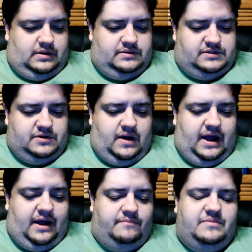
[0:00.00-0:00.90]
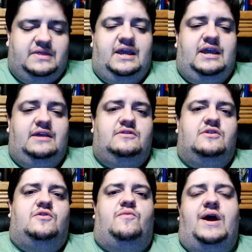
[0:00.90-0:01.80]
So I'm digging the
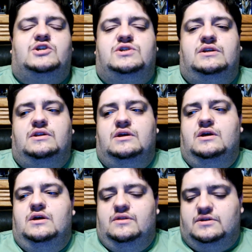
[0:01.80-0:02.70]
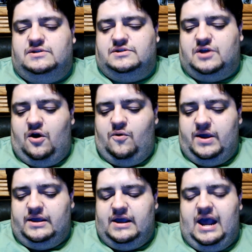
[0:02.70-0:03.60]
direction this is
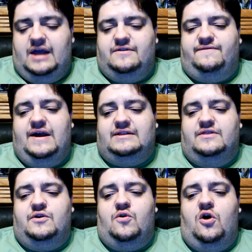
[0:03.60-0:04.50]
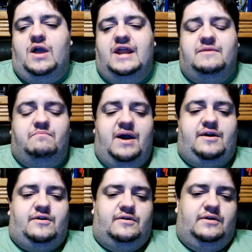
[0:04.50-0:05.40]
going, and the fact that they're all getting better,
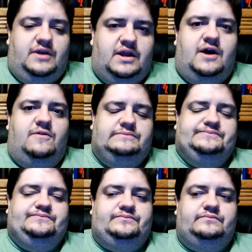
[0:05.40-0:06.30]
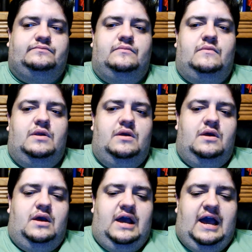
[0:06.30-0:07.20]
you know?
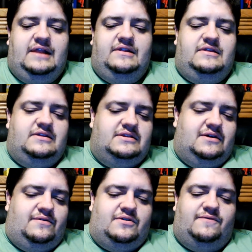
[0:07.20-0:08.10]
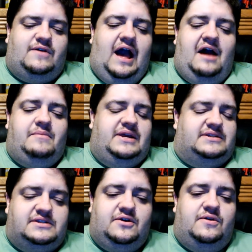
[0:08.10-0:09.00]
And the, the, the comedy's
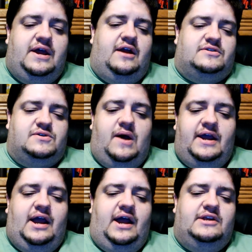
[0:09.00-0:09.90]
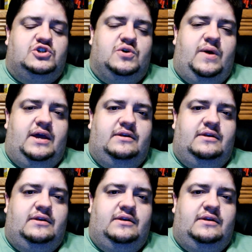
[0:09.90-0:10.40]
still there, so I, I enjoy it.